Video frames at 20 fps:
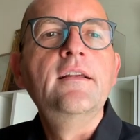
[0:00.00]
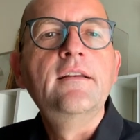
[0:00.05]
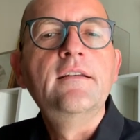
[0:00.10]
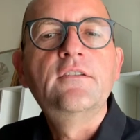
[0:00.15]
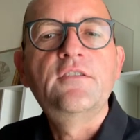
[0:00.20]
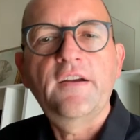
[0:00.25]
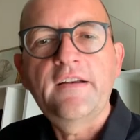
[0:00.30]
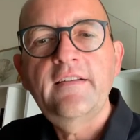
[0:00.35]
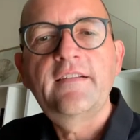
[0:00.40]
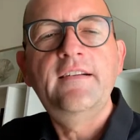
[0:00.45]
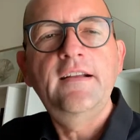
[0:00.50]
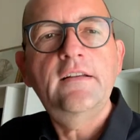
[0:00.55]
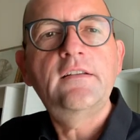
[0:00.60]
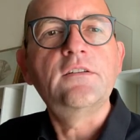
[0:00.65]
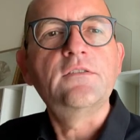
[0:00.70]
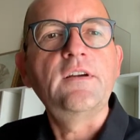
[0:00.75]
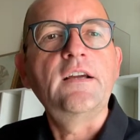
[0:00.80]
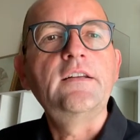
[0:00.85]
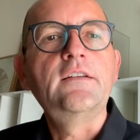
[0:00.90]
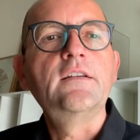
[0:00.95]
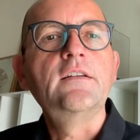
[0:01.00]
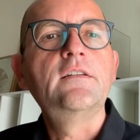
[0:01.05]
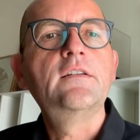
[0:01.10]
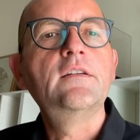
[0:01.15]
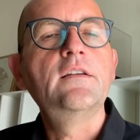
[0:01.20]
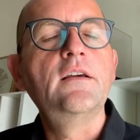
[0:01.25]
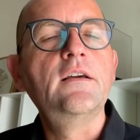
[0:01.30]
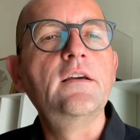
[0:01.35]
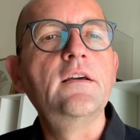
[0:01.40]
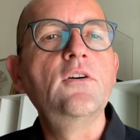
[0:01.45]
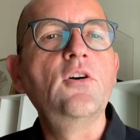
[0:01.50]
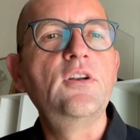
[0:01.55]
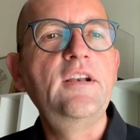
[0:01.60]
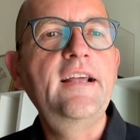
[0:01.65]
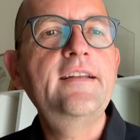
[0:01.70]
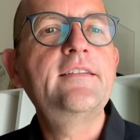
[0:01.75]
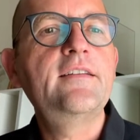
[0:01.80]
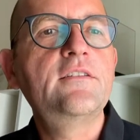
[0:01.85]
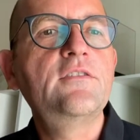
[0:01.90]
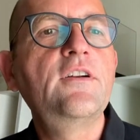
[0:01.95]
transliterated or
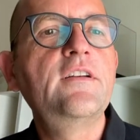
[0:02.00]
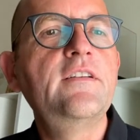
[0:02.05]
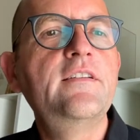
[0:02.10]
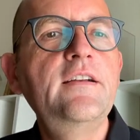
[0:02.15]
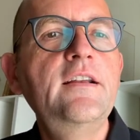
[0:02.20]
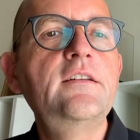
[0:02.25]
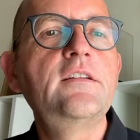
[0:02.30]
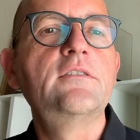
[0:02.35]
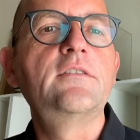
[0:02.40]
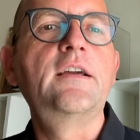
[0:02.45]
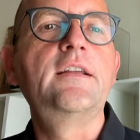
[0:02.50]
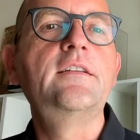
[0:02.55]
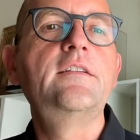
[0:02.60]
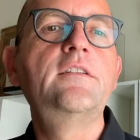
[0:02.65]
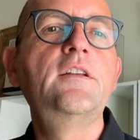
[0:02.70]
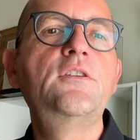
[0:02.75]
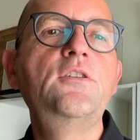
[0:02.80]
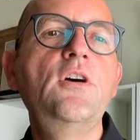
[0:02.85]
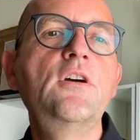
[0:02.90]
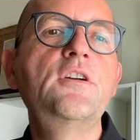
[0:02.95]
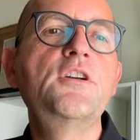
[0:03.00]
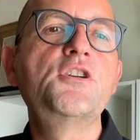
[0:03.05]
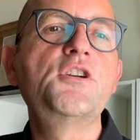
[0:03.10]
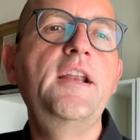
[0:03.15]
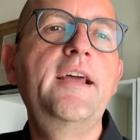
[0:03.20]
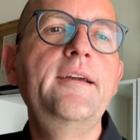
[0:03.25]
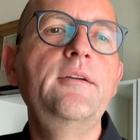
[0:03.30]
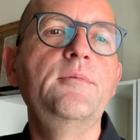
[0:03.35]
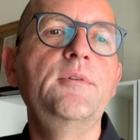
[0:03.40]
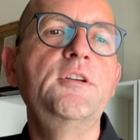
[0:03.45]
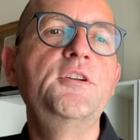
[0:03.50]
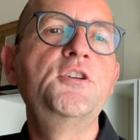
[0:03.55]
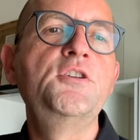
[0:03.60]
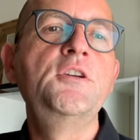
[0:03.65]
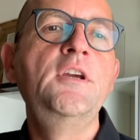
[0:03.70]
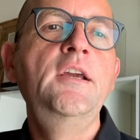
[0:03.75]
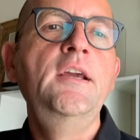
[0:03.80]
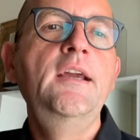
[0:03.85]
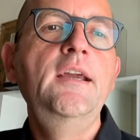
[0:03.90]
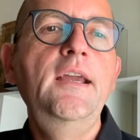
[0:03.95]
let transliterate the Turkish
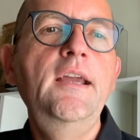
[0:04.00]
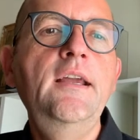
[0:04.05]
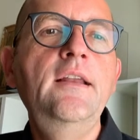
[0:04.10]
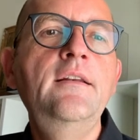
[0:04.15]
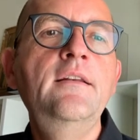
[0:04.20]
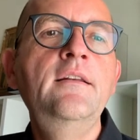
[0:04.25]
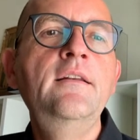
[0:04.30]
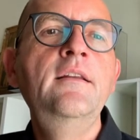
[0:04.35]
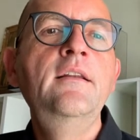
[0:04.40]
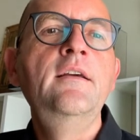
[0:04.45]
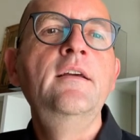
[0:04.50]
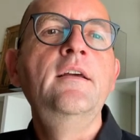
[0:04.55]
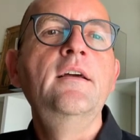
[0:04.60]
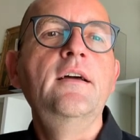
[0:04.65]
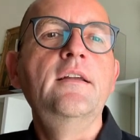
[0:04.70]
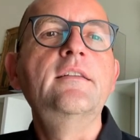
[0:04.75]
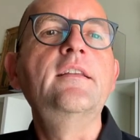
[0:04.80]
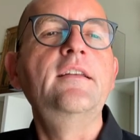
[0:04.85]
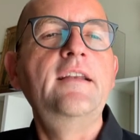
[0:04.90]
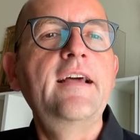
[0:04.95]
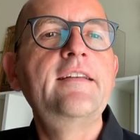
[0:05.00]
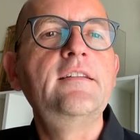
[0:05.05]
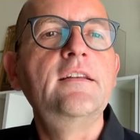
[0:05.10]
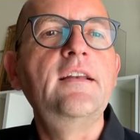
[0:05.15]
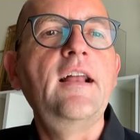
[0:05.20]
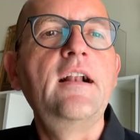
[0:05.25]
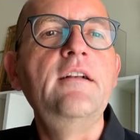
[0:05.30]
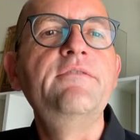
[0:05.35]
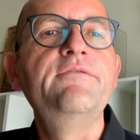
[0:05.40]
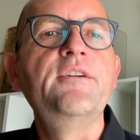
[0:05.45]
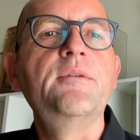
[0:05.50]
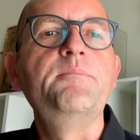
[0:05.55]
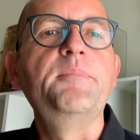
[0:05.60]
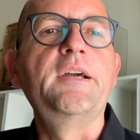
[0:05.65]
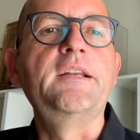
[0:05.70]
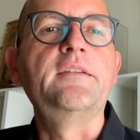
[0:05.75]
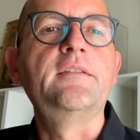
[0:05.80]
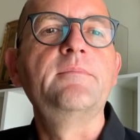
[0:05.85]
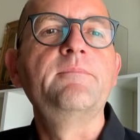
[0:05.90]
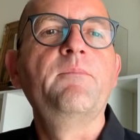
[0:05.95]
language in the Latin
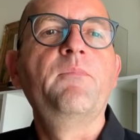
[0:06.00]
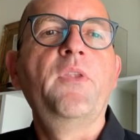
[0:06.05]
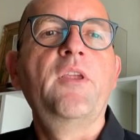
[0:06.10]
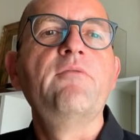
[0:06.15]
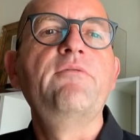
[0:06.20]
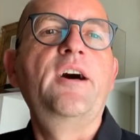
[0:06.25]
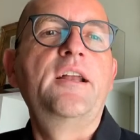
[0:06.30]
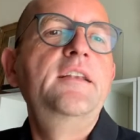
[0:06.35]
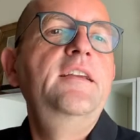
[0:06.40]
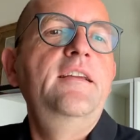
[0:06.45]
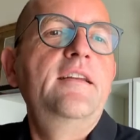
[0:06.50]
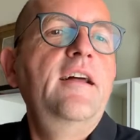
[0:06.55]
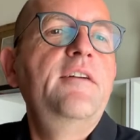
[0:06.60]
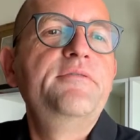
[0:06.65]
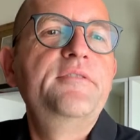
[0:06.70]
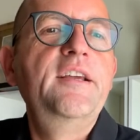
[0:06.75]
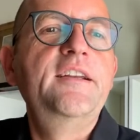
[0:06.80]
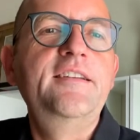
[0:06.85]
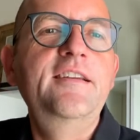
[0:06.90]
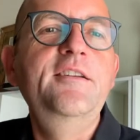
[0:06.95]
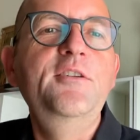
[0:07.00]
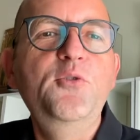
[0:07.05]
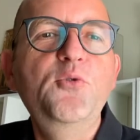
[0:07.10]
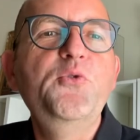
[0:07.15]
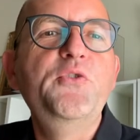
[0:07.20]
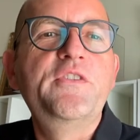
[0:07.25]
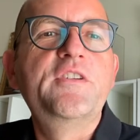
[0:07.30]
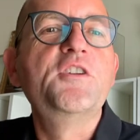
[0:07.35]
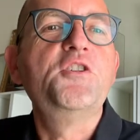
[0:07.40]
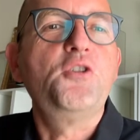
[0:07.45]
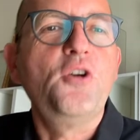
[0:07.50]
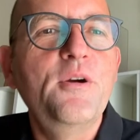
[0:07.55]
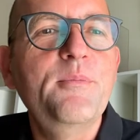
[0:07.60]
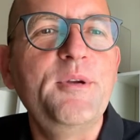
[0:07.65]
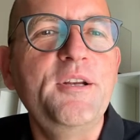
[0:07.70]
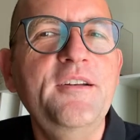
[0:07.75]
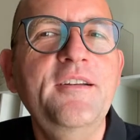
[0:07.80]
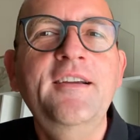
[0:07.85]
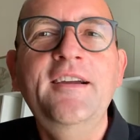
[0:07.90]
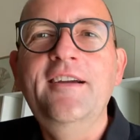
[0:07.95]
alphabet. Funny enough that he used the
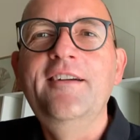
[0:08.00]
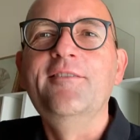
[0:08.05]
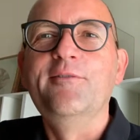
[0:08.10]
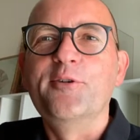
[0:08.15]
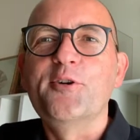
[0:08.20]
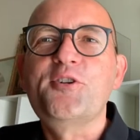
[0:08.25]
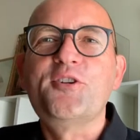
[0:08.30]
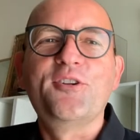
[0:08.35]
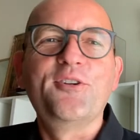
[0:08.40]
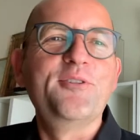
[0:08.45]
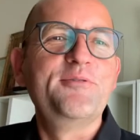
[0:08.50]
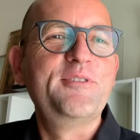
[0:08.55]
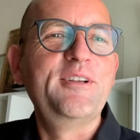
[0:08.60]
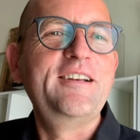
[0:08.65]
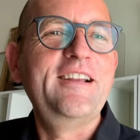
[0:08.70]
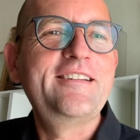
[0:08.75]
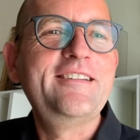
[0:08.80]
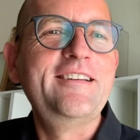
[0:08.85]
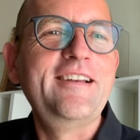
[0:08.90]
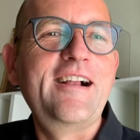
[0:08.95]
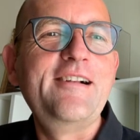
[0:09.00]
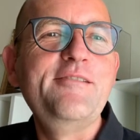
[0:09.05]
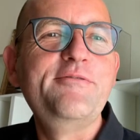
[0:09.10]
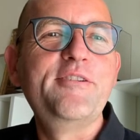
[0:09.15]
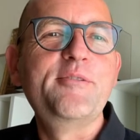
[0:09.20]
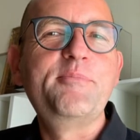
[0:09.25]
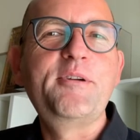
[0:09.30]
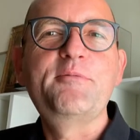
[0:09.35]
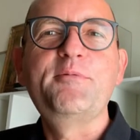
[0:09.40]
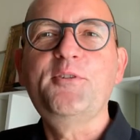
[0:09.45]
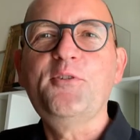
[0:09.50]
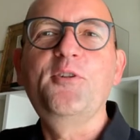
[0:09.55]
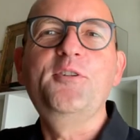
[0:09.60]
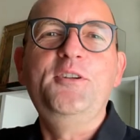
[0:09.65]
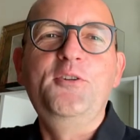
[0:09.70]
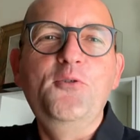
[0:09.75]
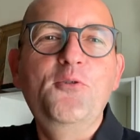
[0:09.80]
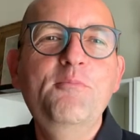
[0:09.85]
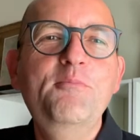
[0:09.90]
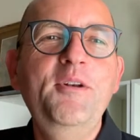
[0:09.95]
German version of the Latin alphabet with all
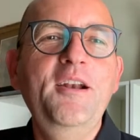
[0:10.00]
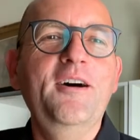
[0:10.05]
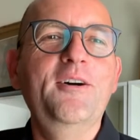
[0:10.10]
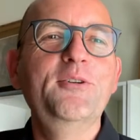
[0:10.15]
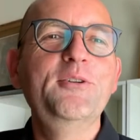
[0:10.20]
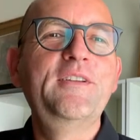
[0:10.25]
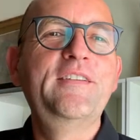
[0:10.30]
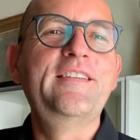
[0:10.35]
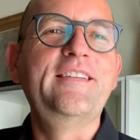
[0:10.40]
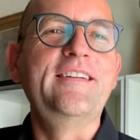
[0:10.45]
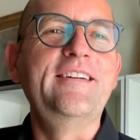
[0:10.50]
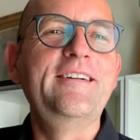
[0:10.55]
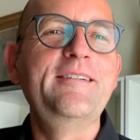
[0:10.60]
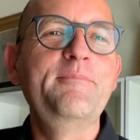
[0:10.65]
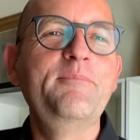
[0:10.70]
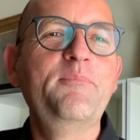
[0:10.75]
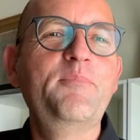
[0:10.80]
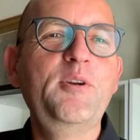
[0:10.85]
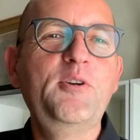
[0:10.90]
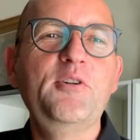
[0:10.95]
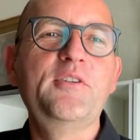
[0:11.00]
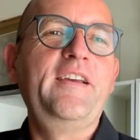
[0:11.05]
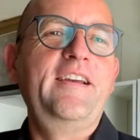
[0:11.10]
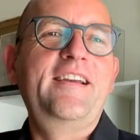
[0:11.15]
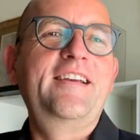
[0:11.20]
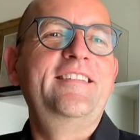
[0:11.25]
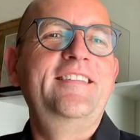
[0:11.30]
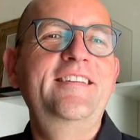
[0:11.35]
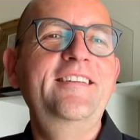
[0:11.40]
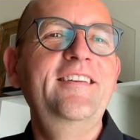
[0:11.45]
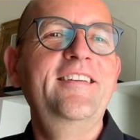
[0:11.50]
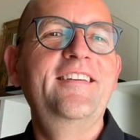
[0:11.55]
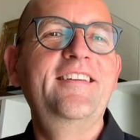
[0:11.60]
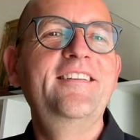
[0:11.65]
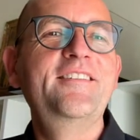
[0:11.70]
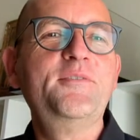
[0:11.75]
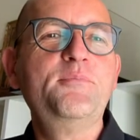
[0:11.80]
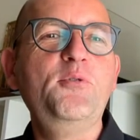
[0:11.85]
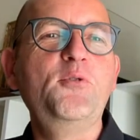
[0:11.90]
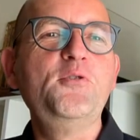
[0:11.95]
the umlauts, because I guess
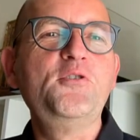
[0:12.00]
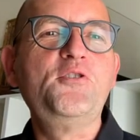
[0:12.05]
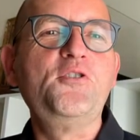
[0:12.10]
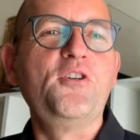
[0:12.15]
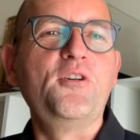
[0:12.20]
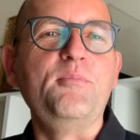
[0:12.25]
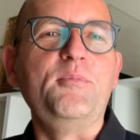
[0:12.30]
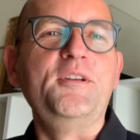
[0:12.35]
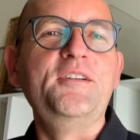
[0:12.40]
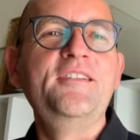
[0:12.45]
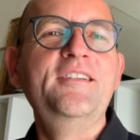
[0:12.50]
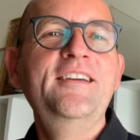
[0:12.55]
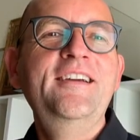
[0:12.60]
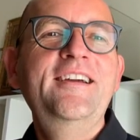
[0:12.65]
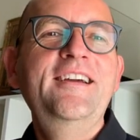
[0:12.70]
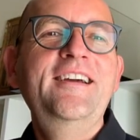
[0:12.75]
he spoke German.